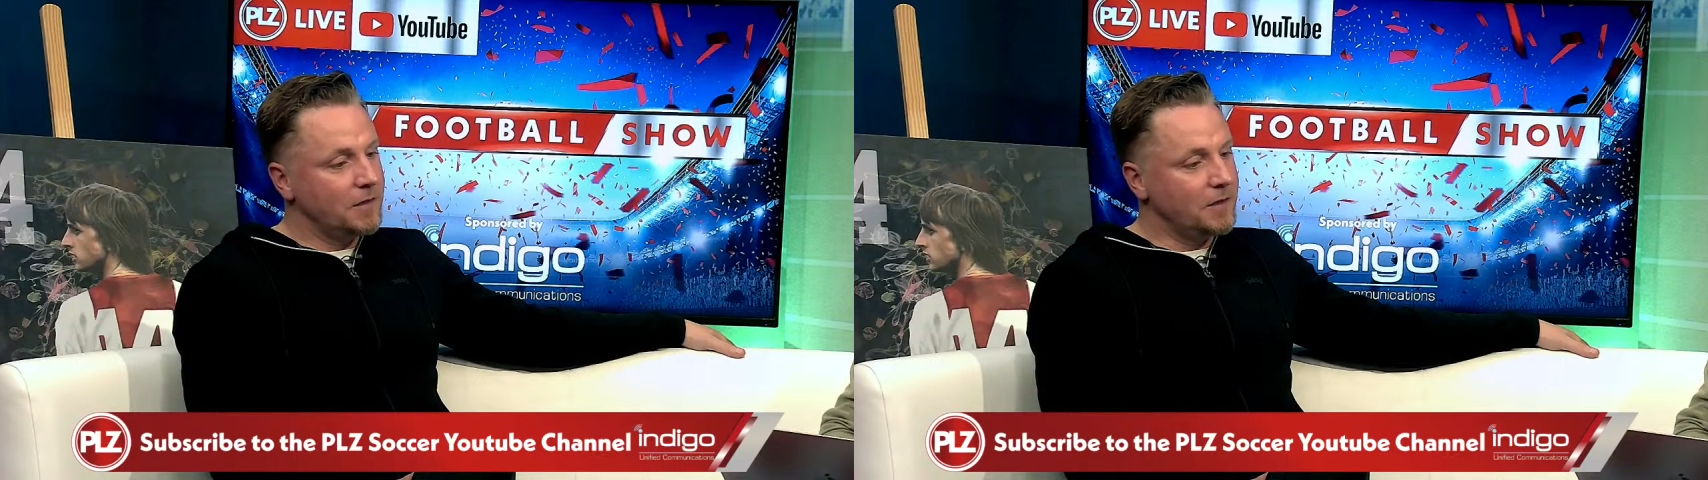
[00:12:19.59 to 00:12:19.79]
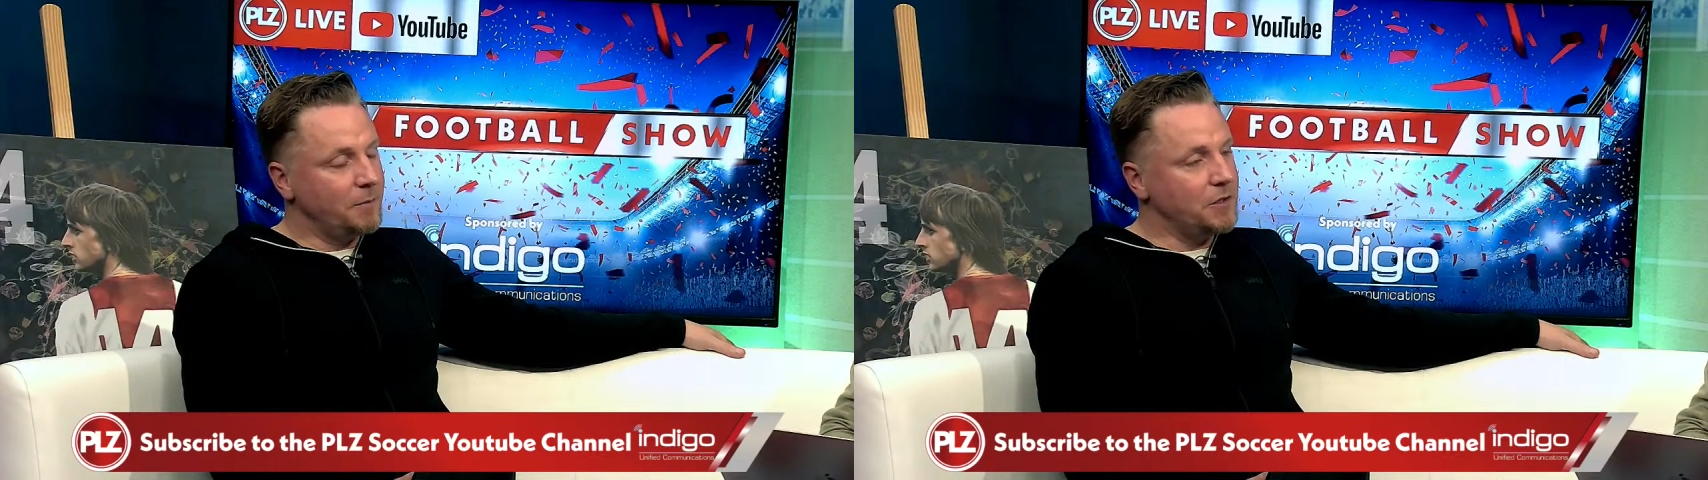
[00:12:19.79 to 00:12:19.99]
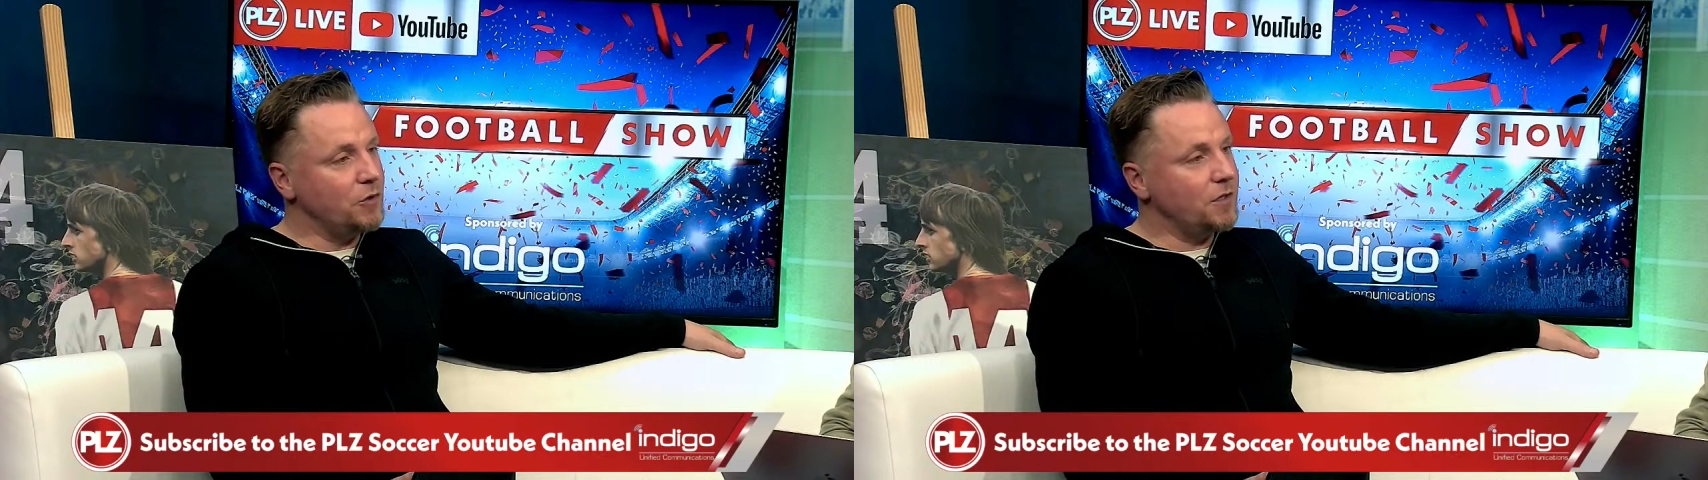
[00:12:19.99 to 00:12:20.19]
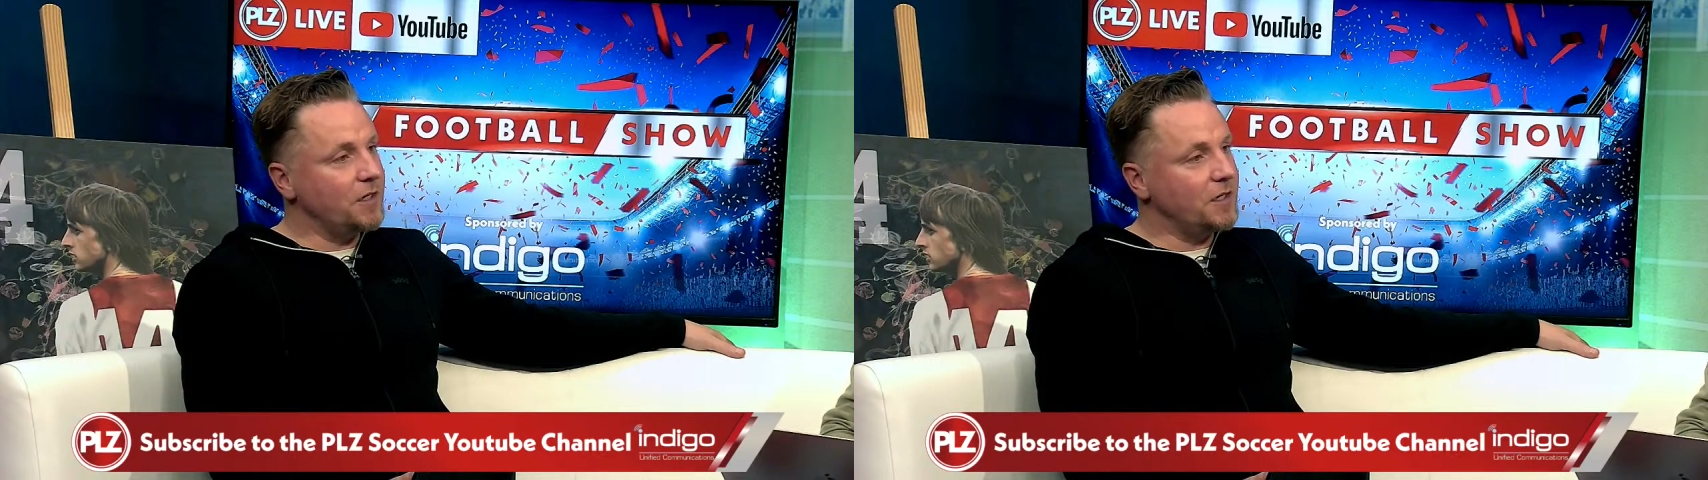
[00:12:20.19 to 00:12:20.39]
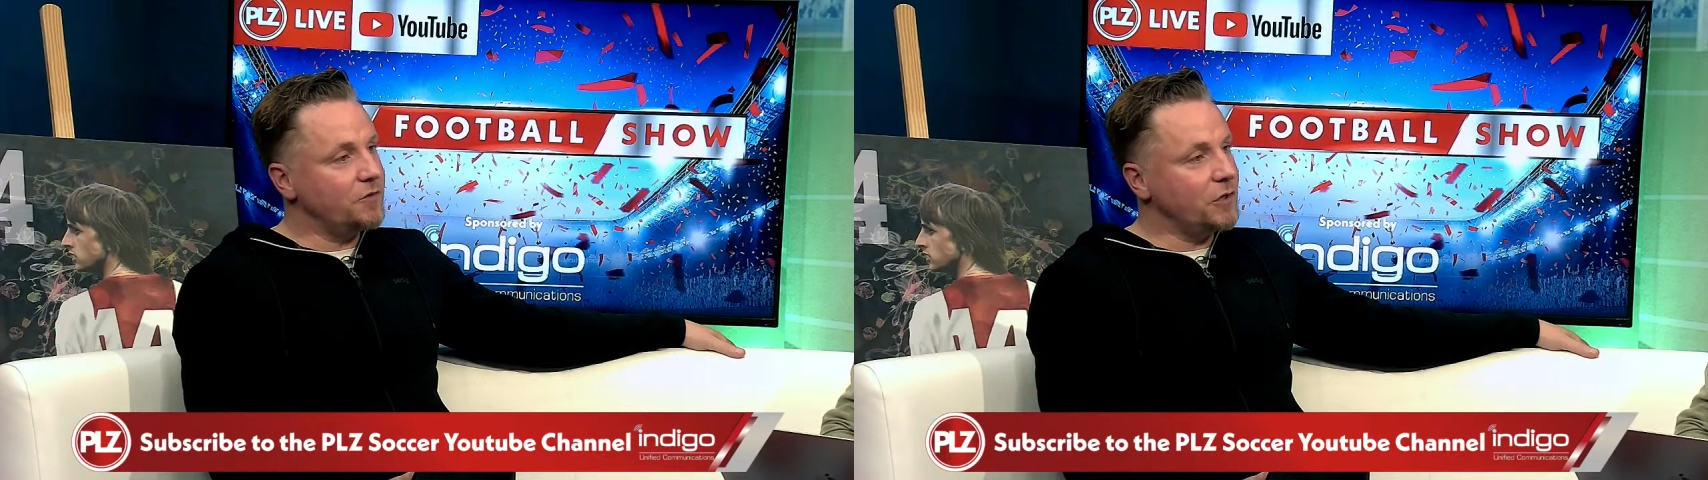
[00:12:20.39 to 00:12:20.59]
that the
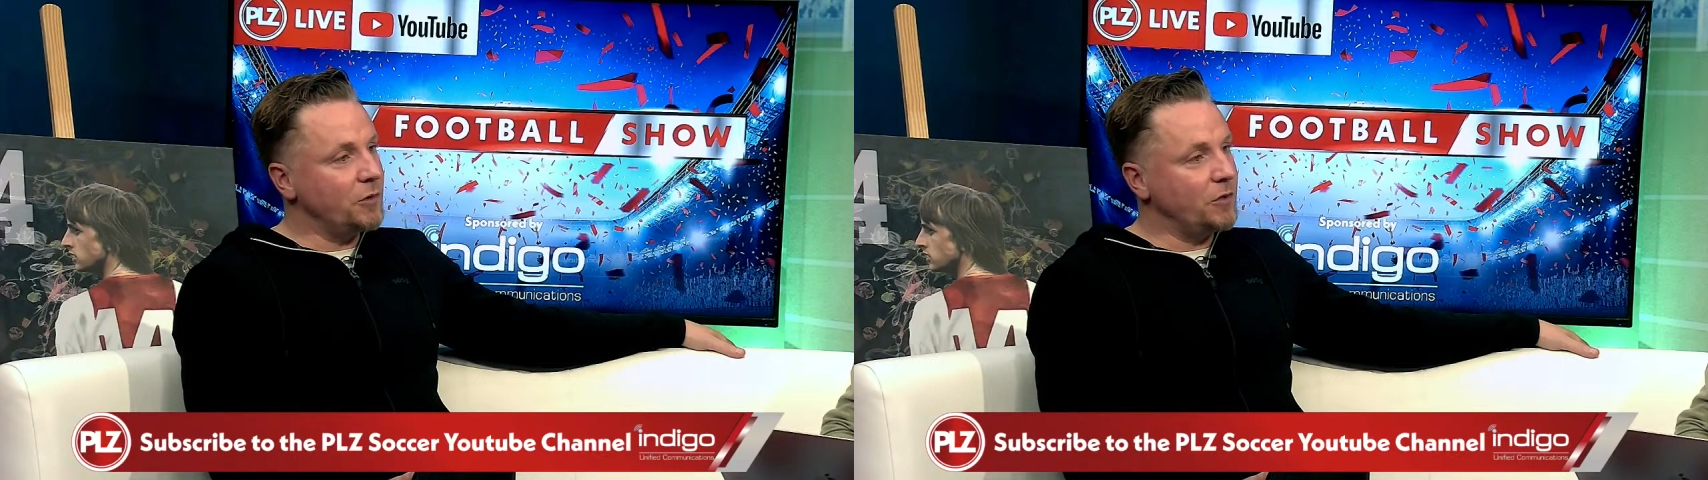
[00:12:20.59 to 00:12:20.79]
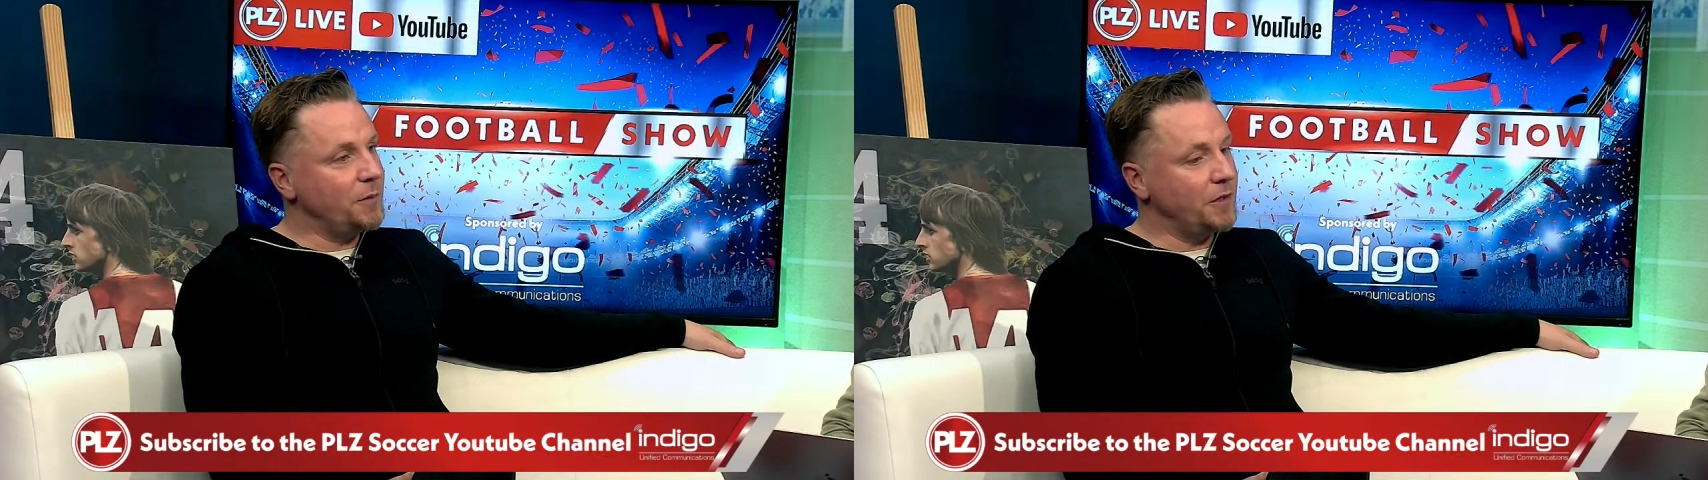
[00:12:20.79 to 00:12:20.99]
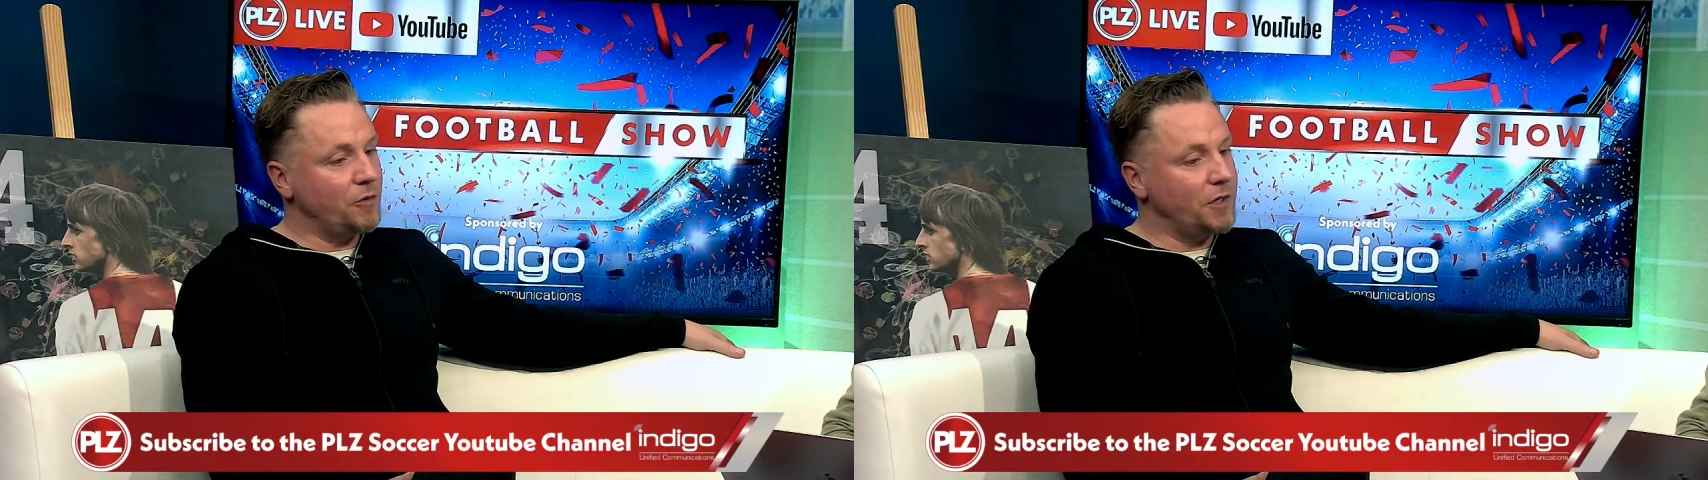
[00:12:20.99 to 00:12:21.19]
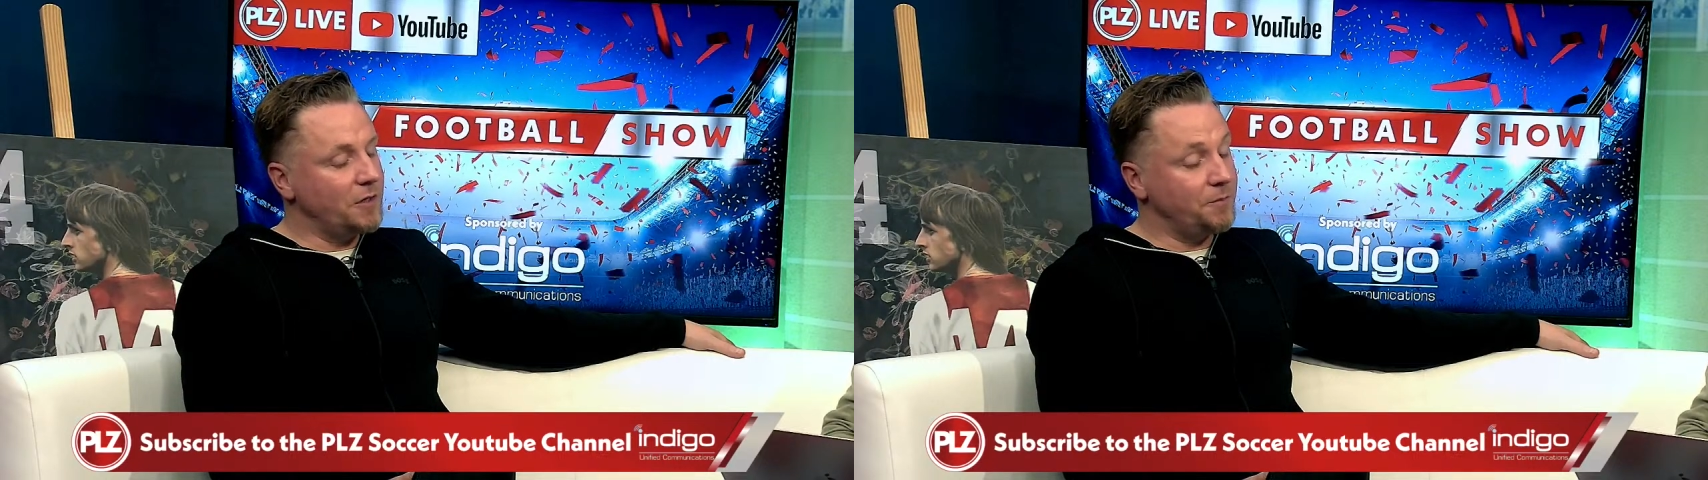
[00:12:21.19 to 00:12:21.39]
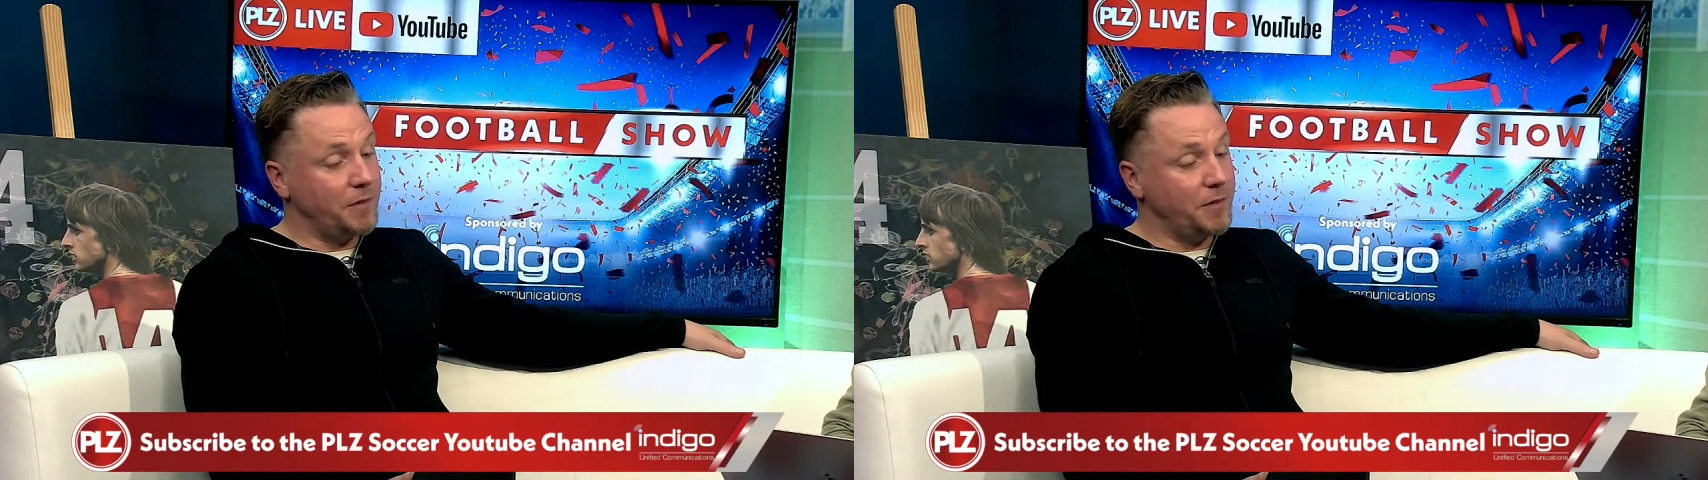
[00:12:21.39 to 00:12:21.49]
majority can drown out the minority